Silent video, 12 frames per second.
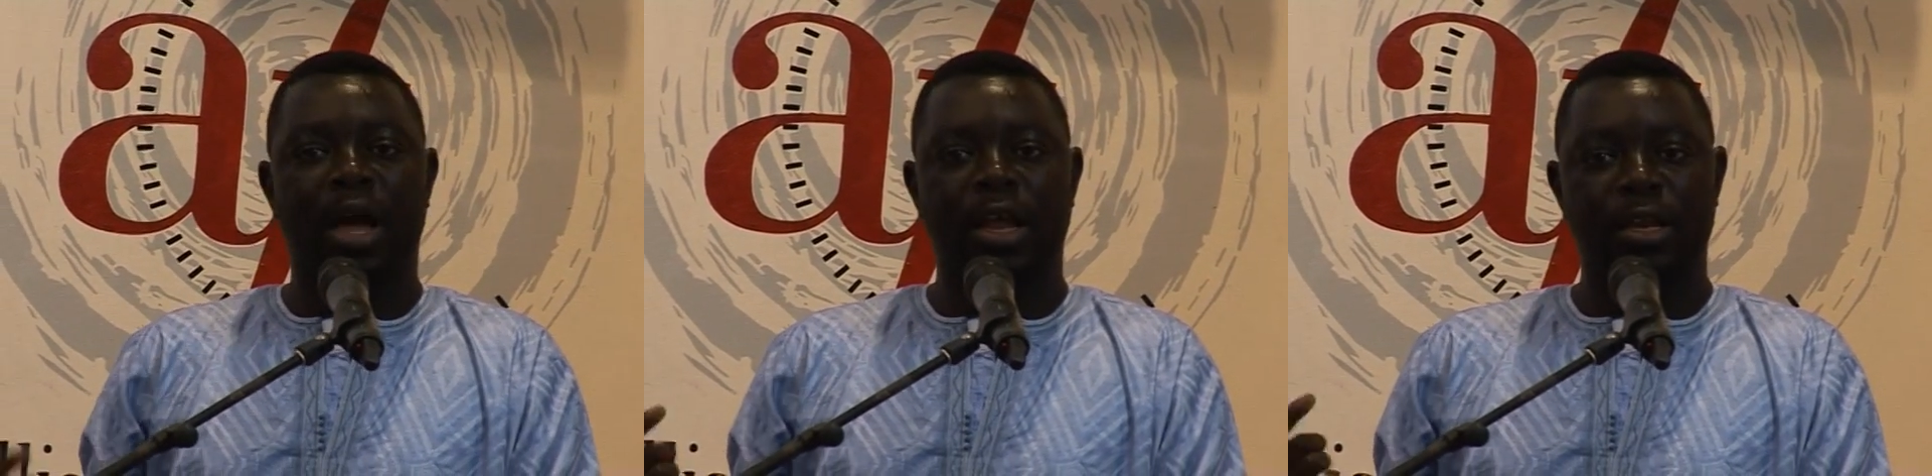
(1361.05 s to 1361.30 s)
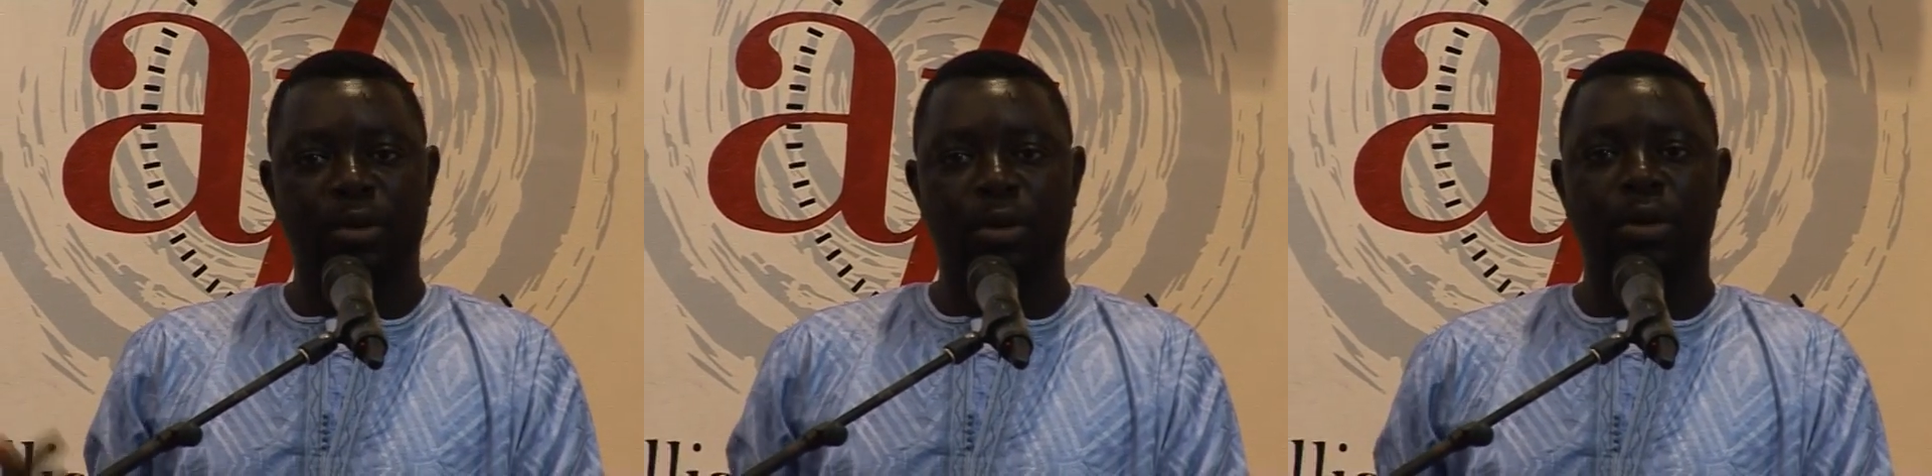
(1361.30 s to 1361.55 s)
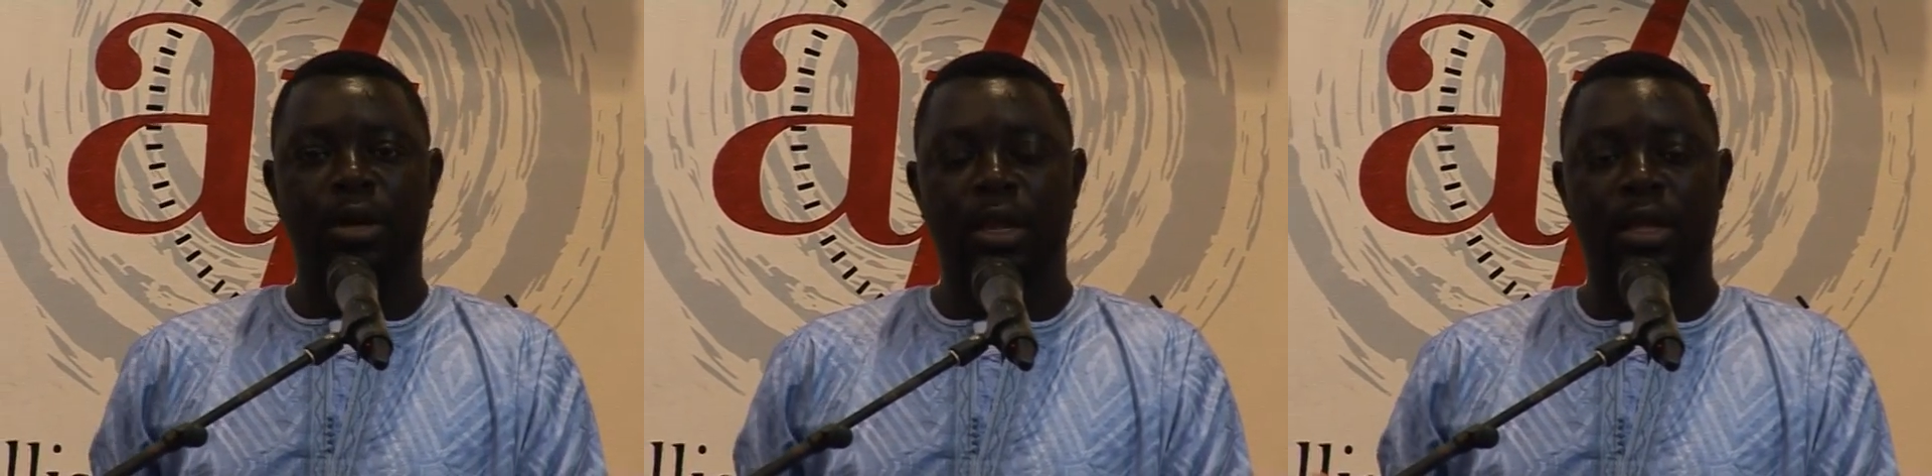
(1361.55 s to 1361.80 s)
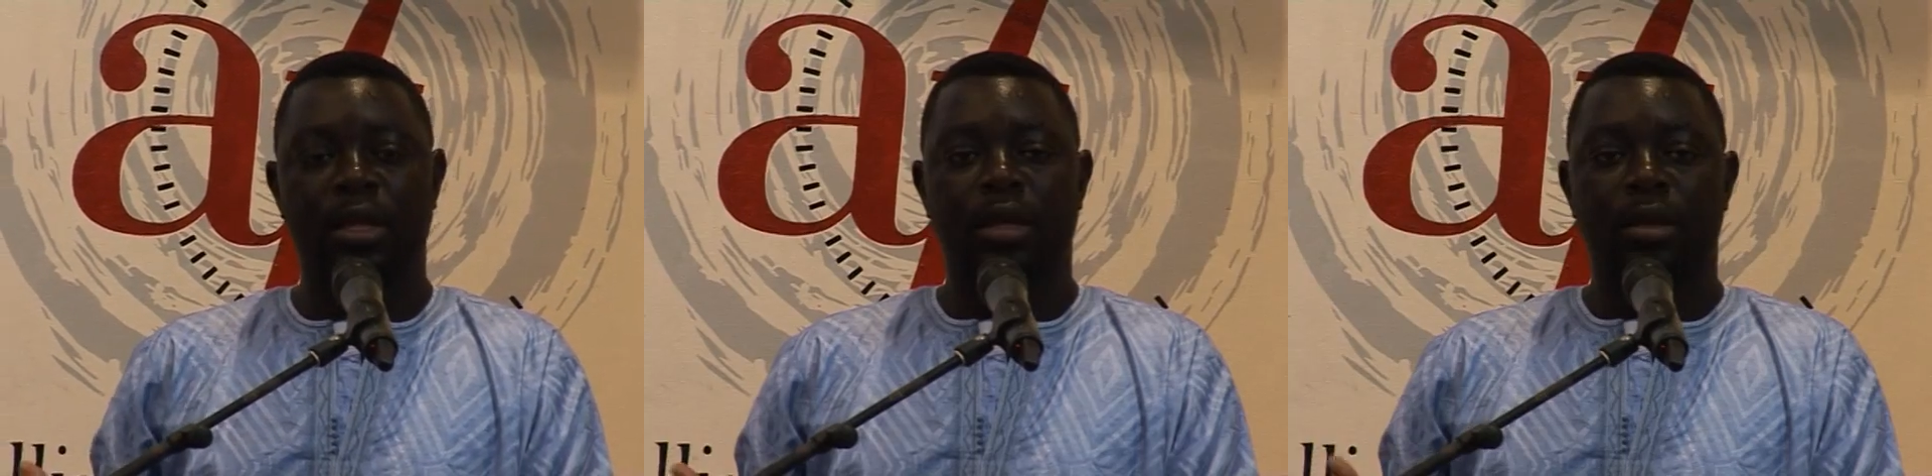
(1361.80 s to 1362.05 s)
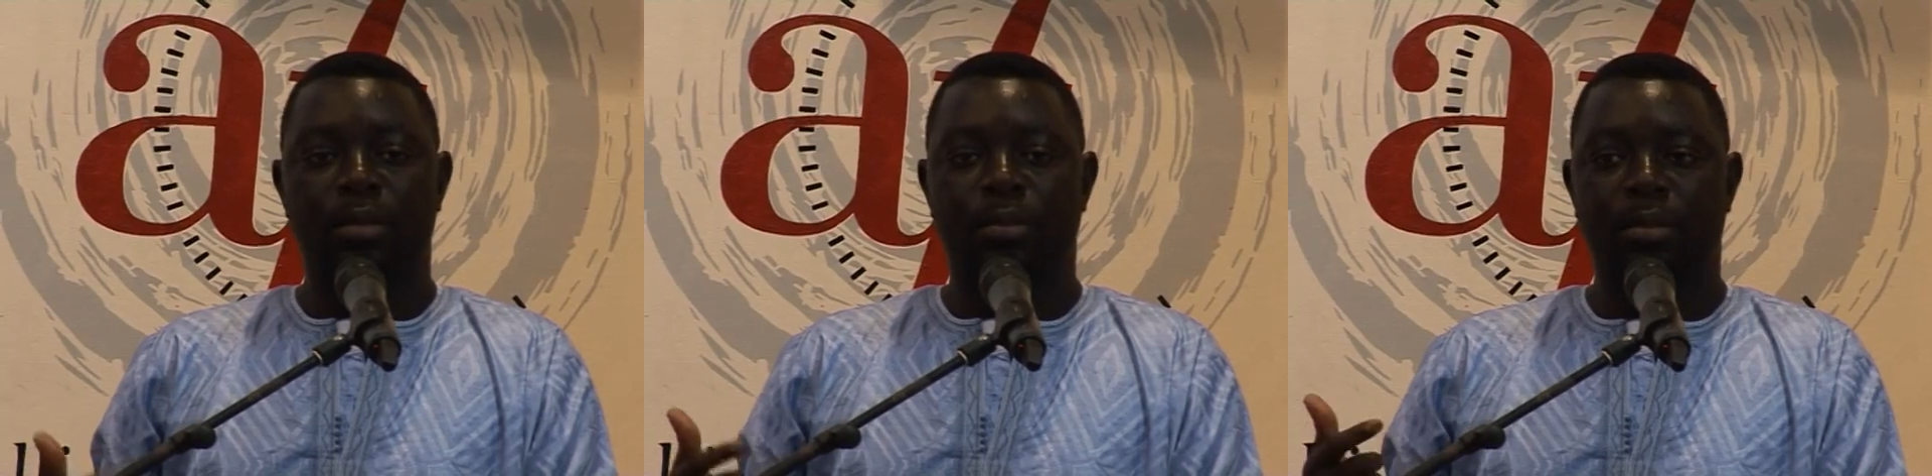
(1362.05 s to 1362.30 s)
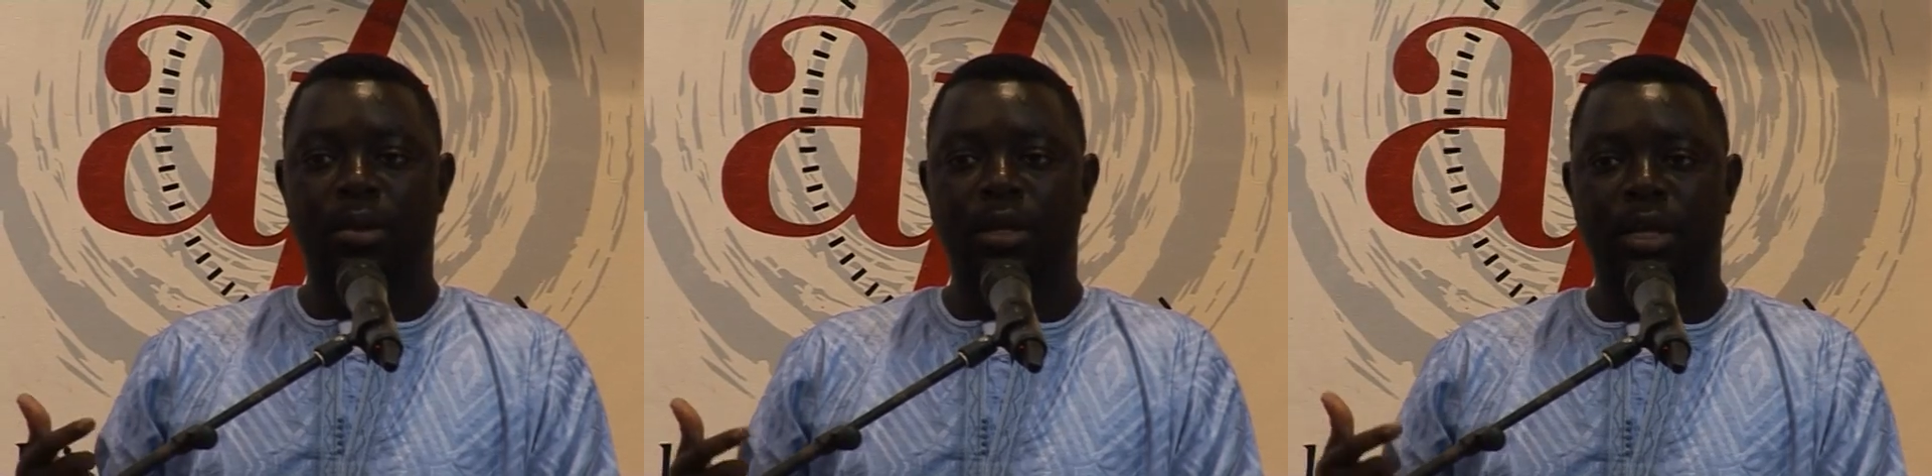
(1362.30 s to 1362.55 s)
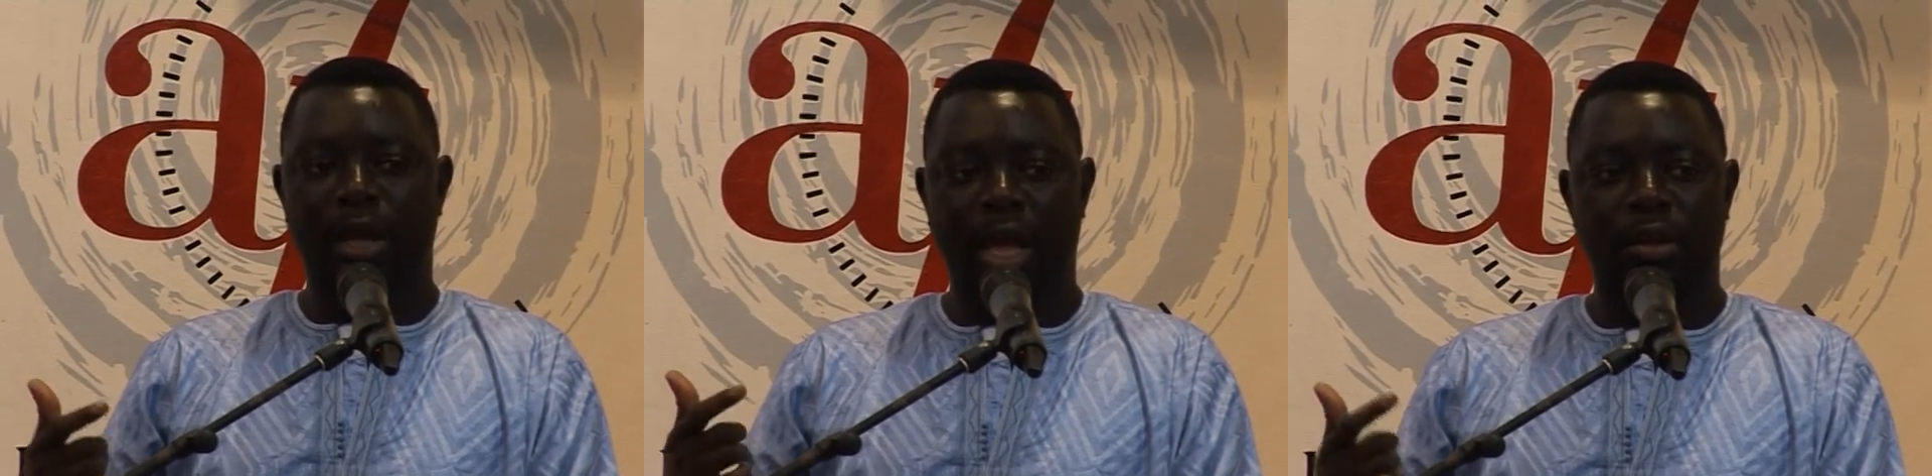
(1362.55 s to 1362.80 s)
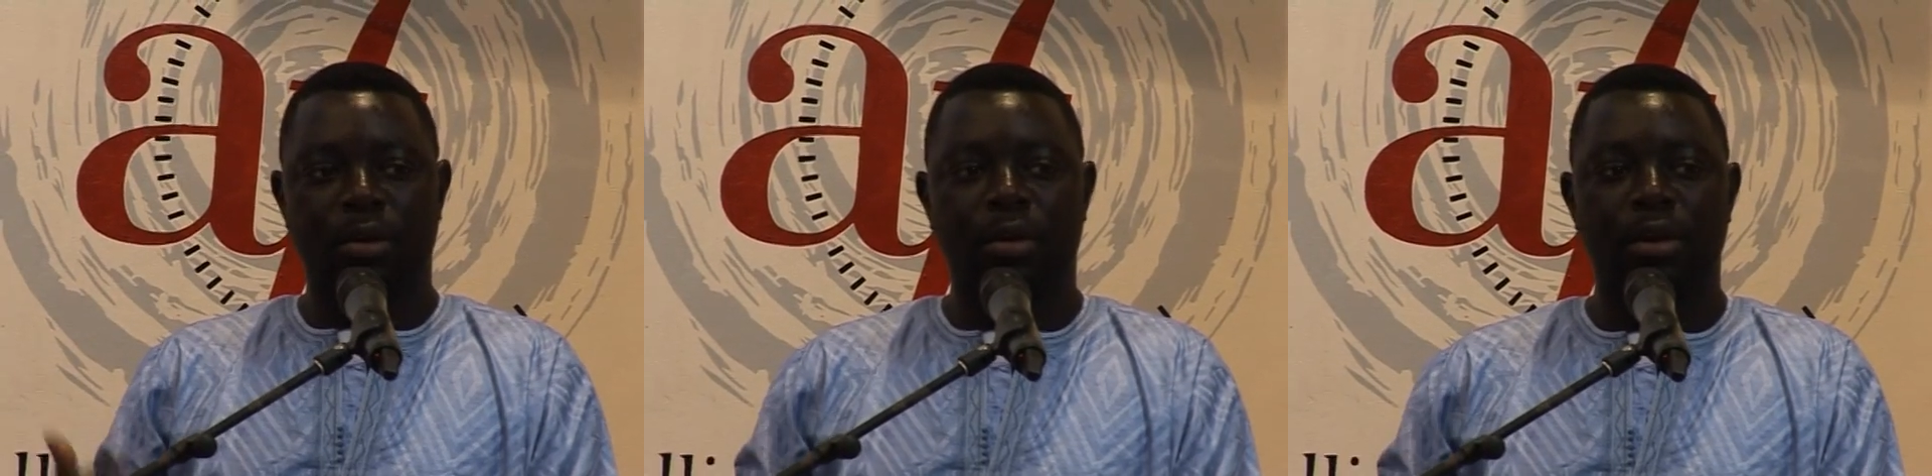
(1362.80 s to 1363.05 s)
are the
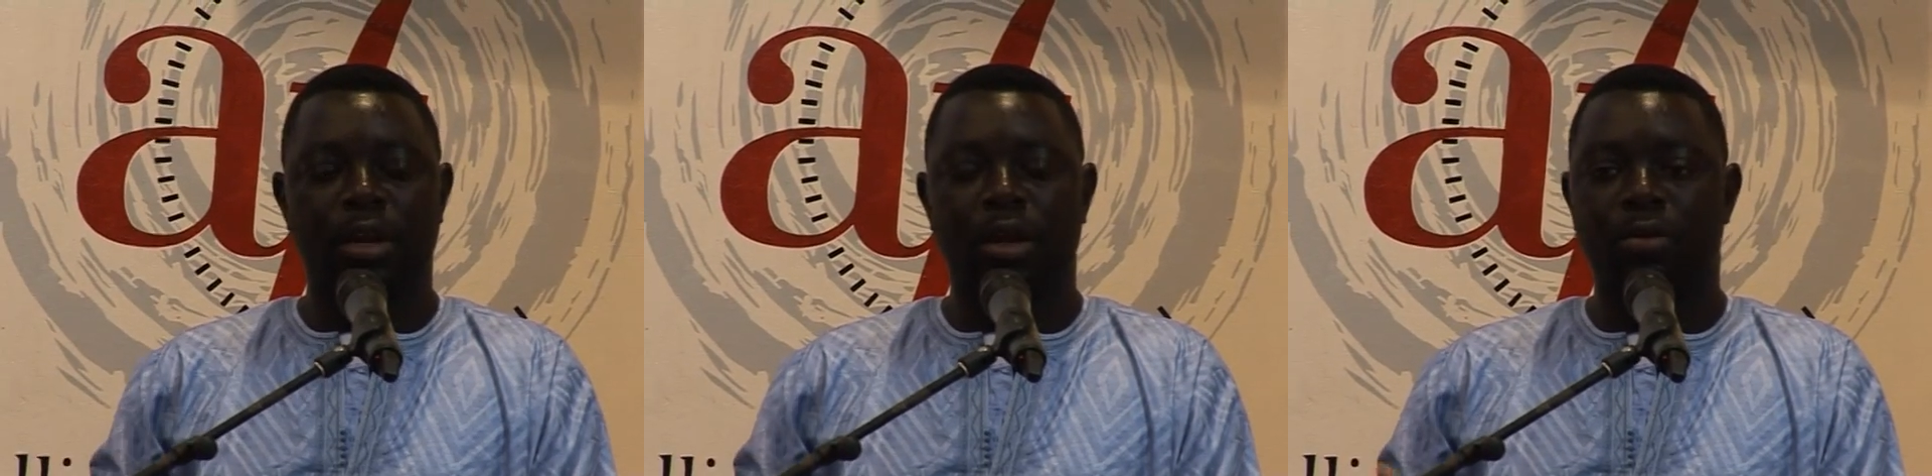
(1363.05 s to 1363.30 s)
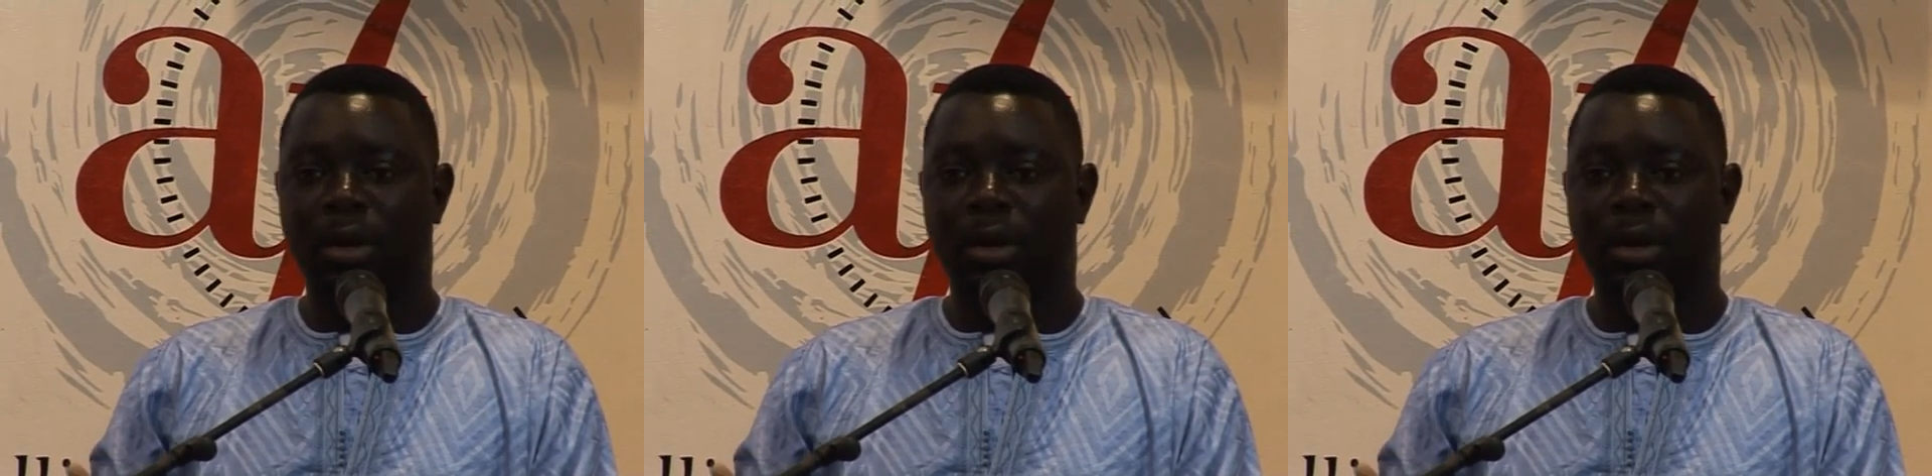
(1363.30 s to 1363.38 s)
only